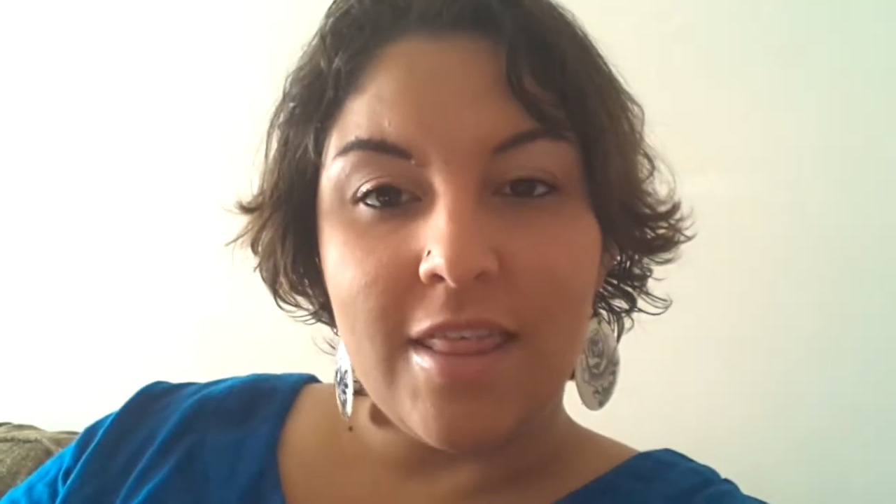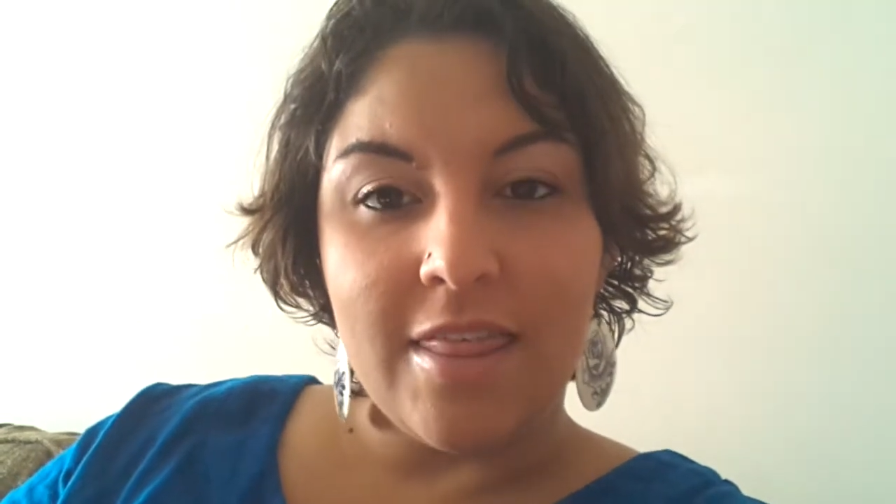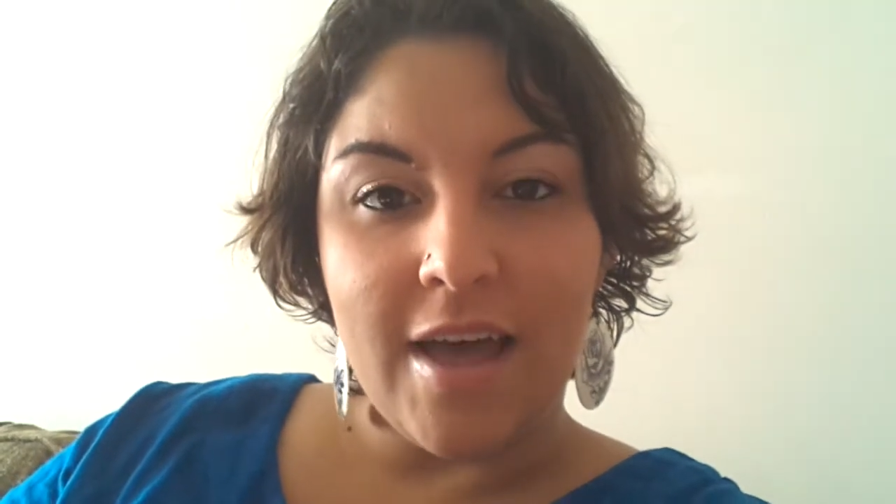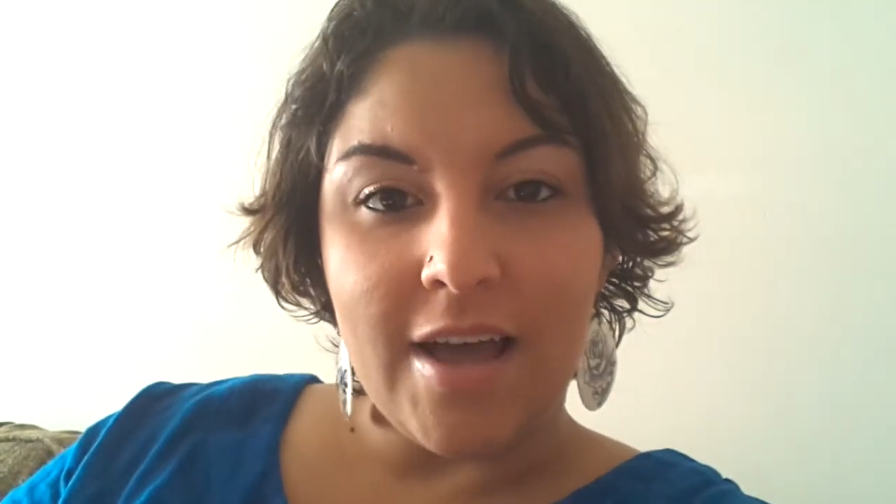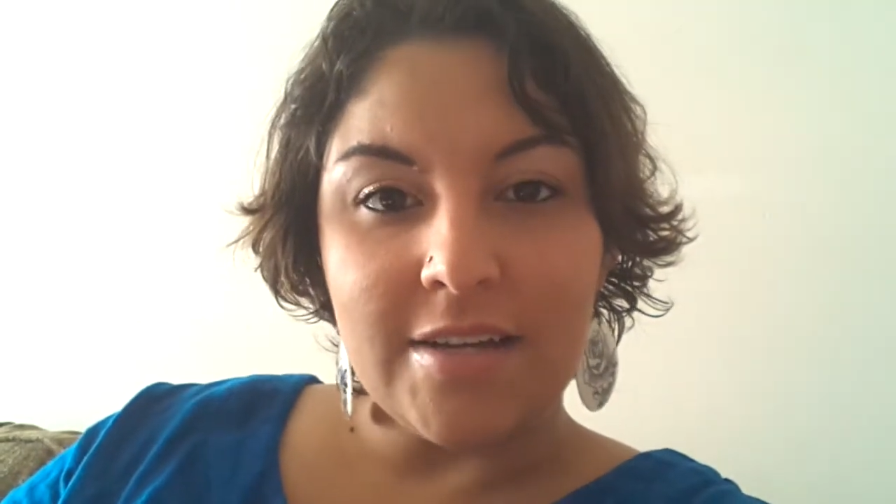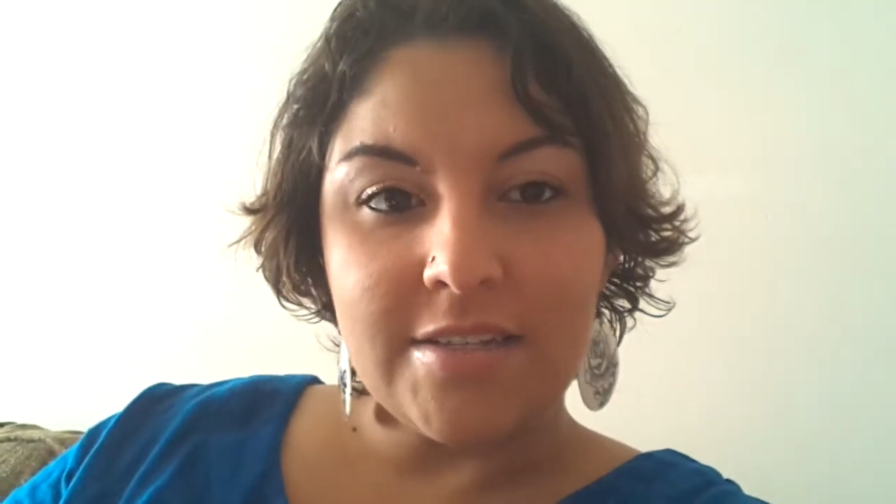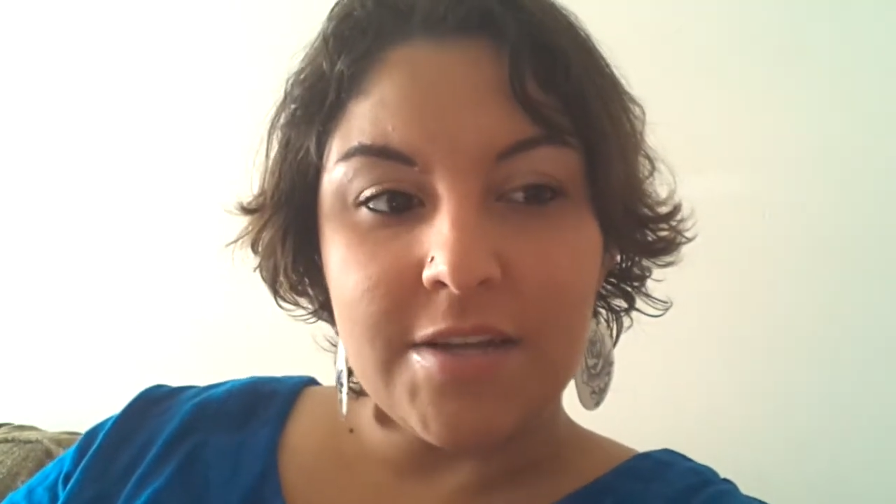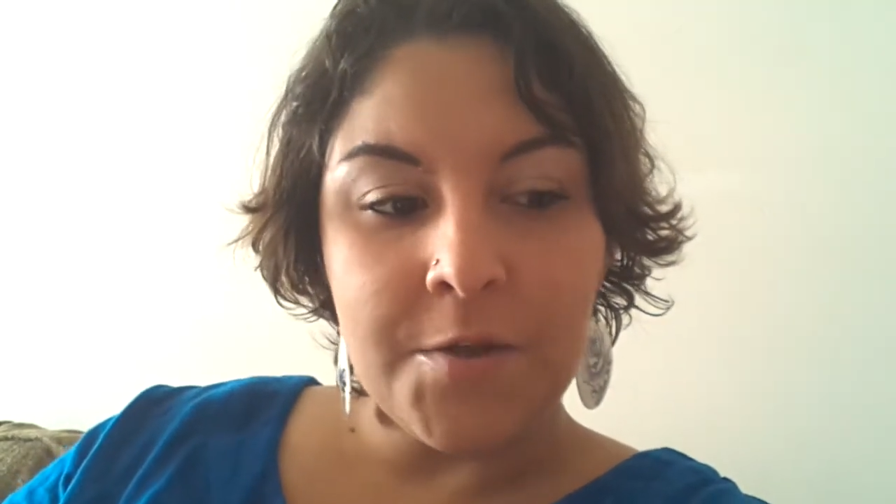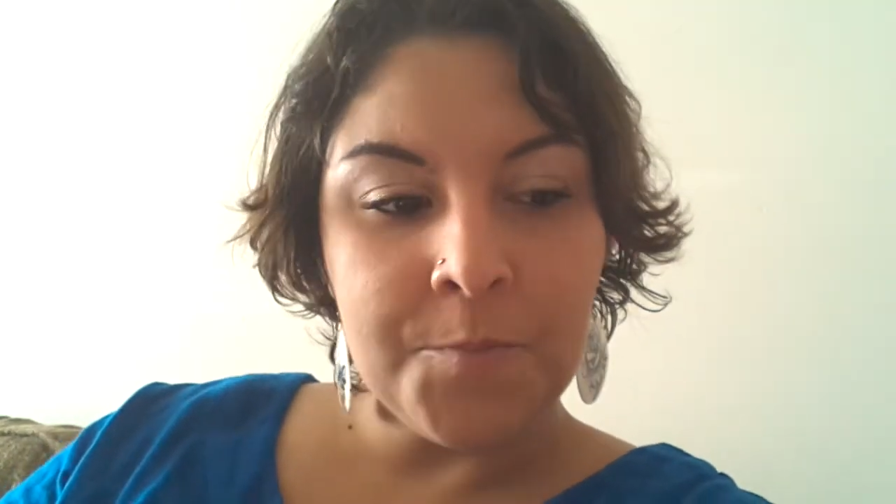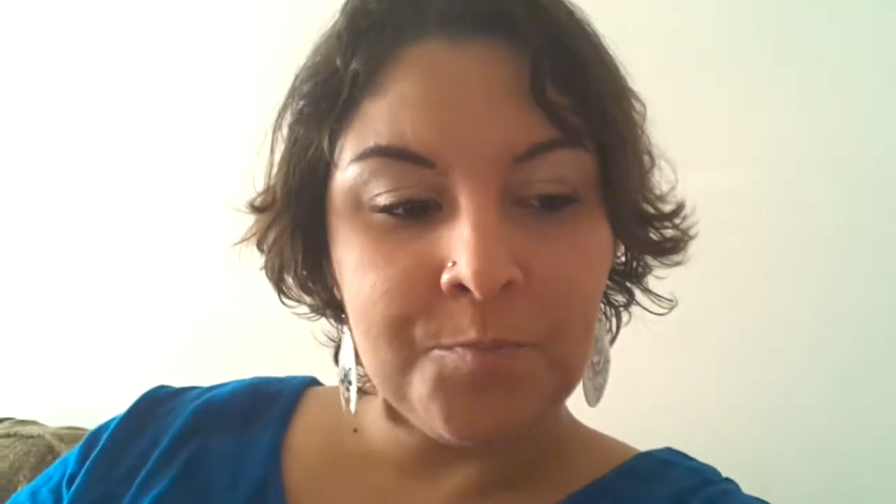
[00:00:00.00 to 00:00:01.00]

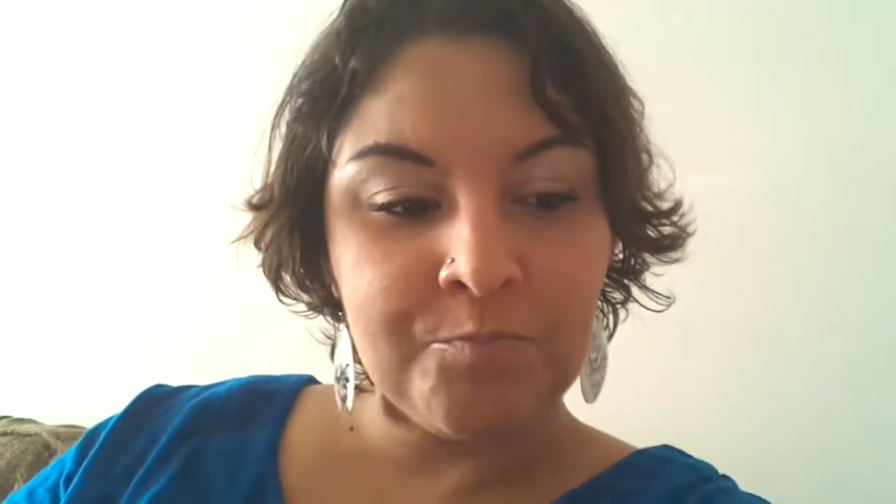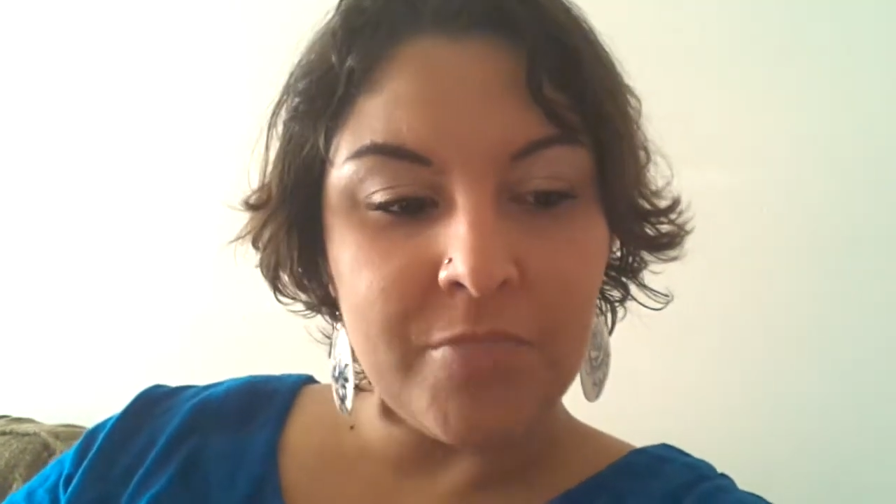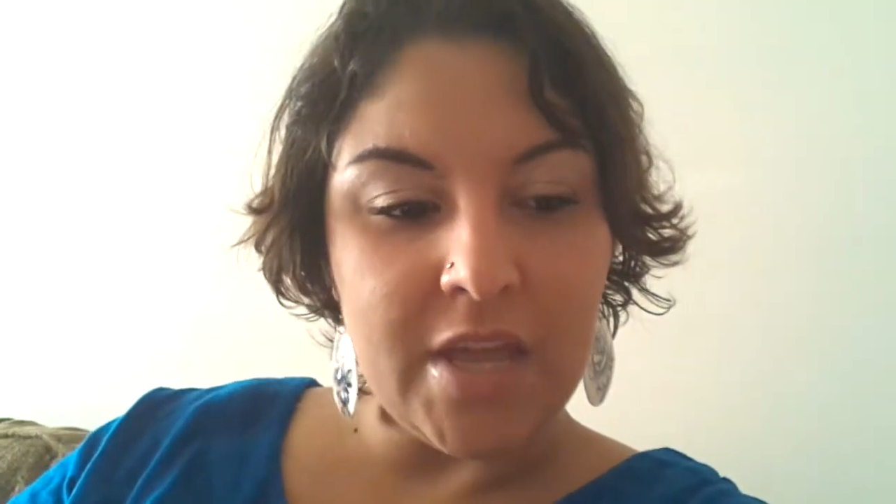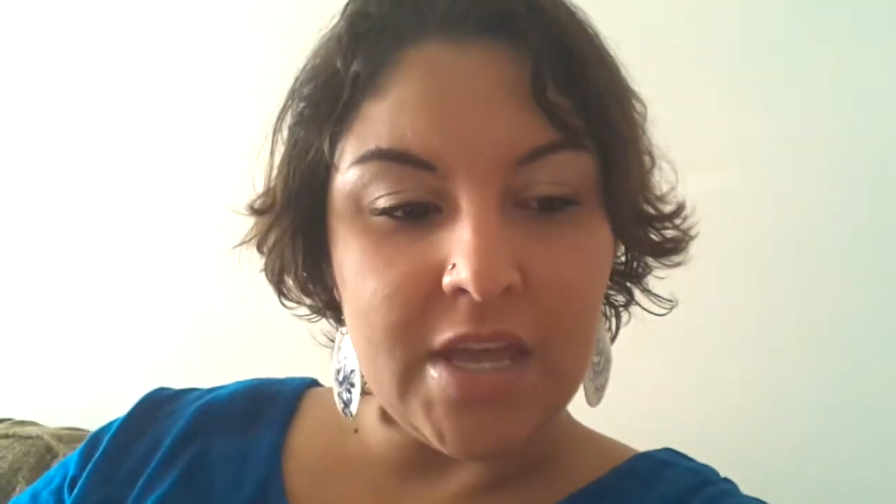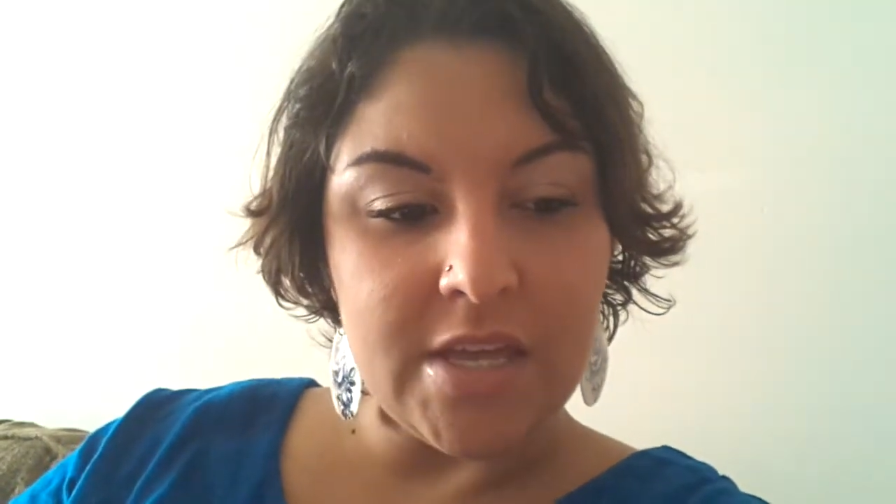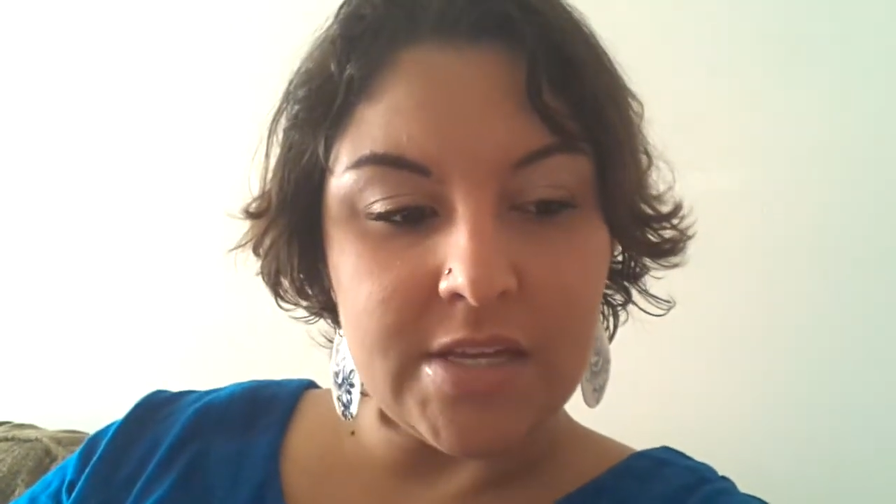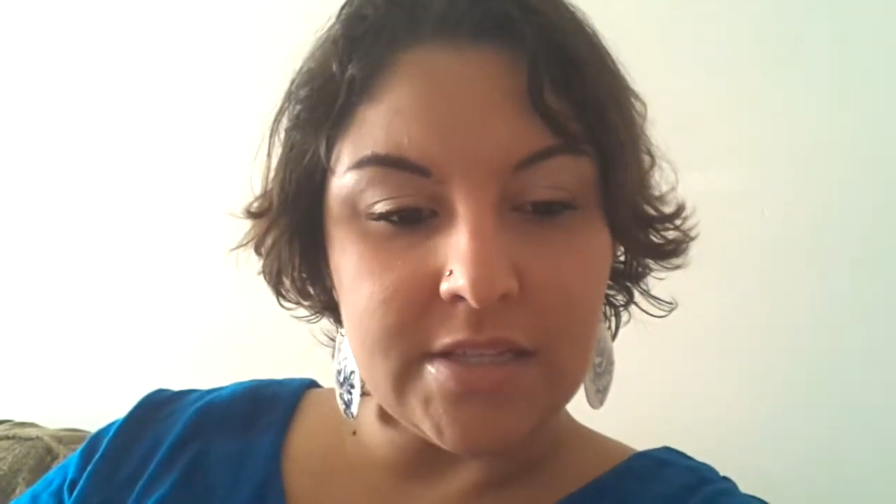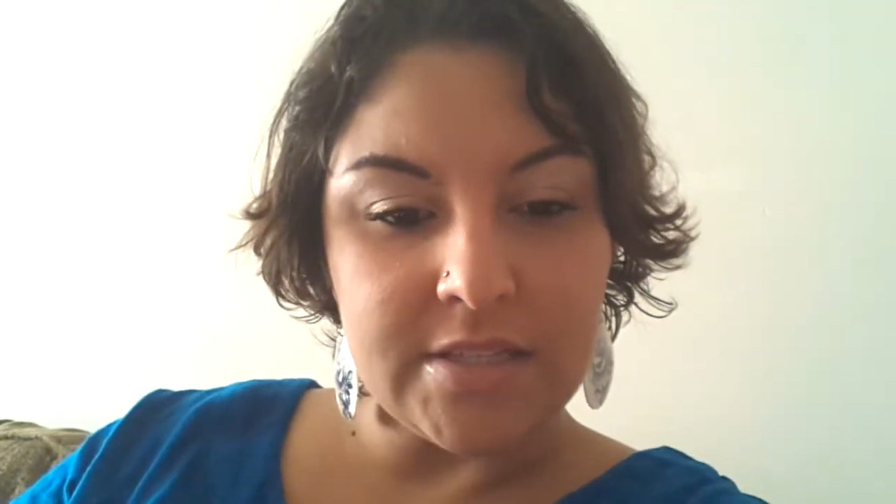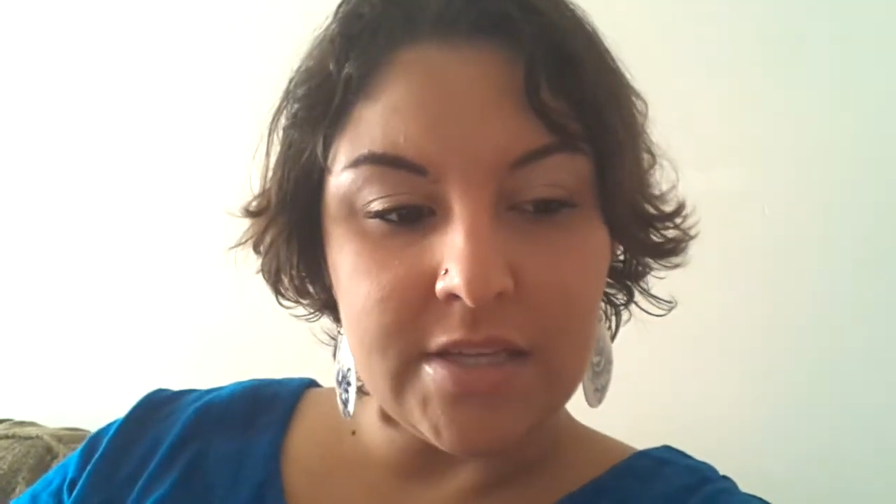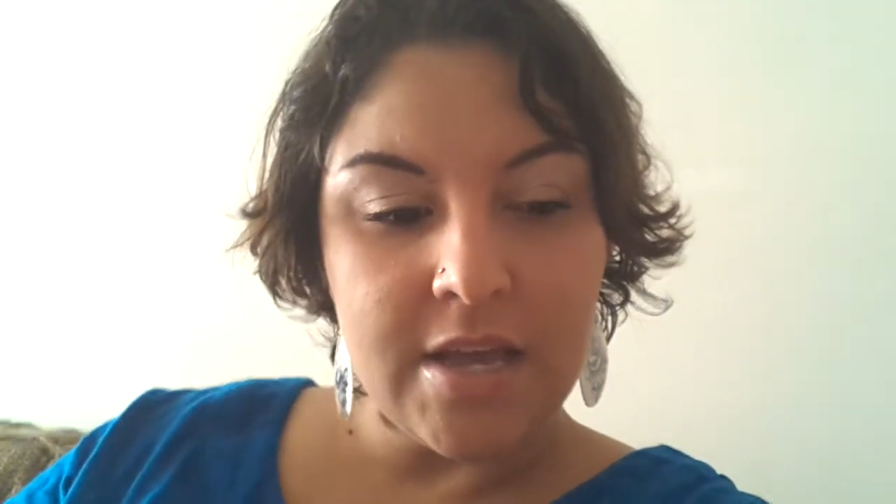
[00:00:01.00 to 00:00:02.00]
that
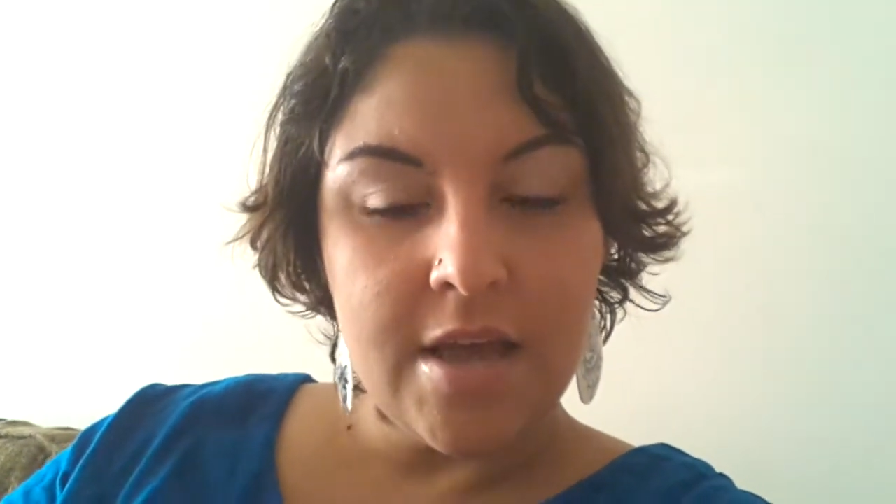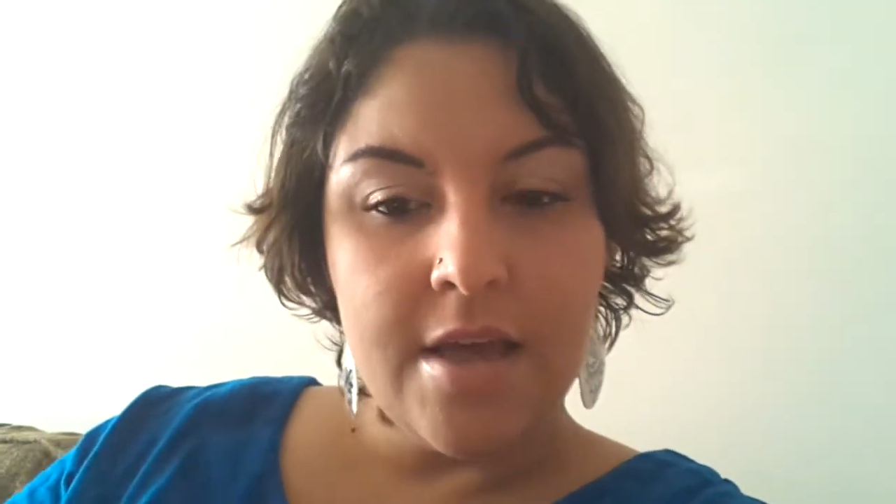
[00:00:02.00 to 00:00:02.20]
is